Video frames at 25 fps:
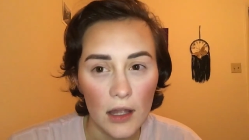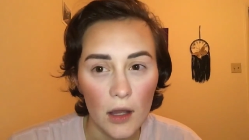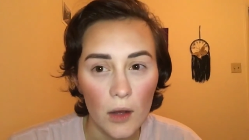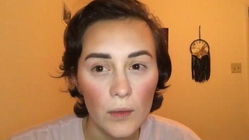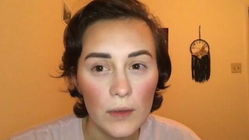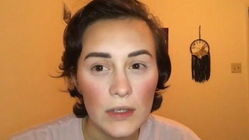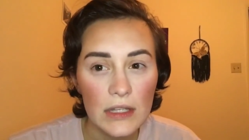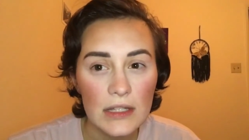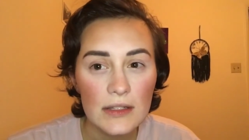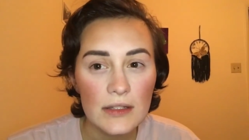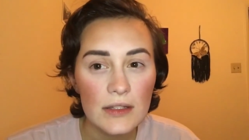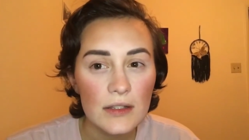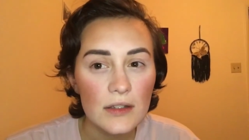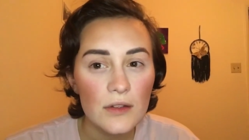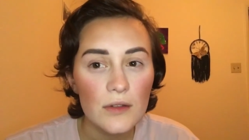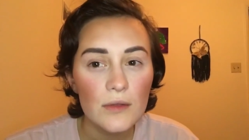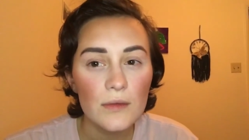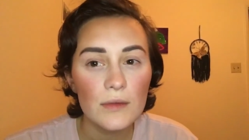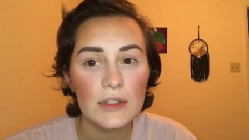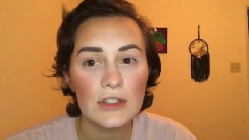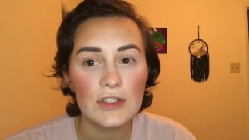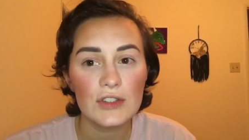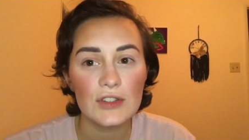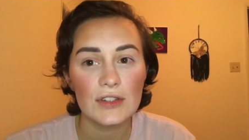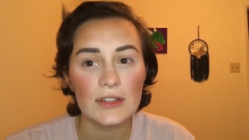always do,
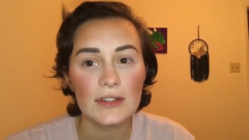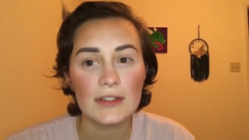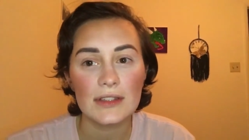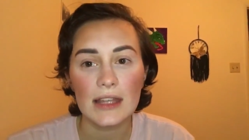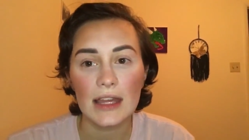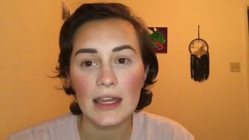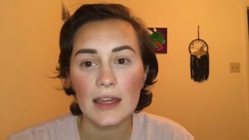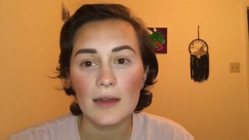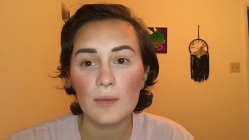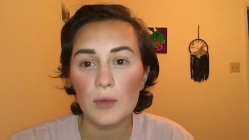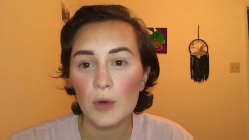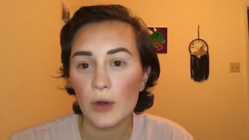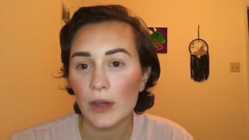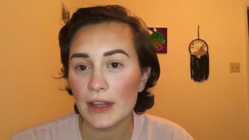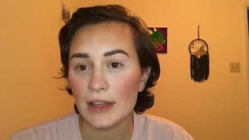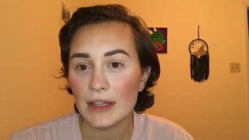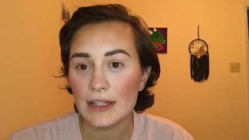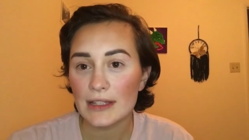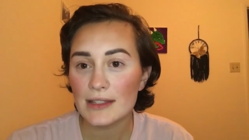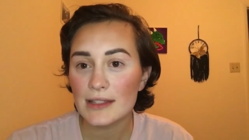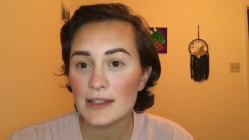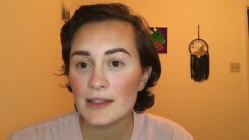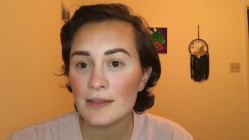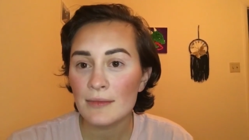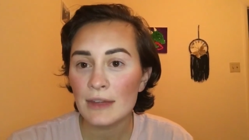was just
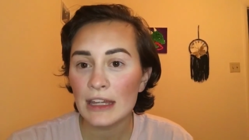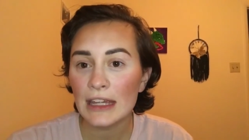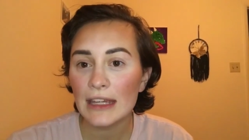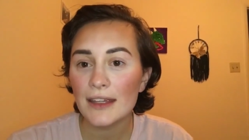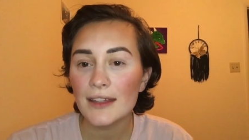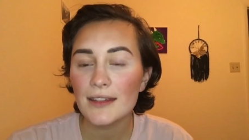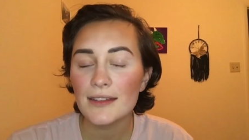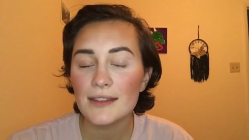pointless to me.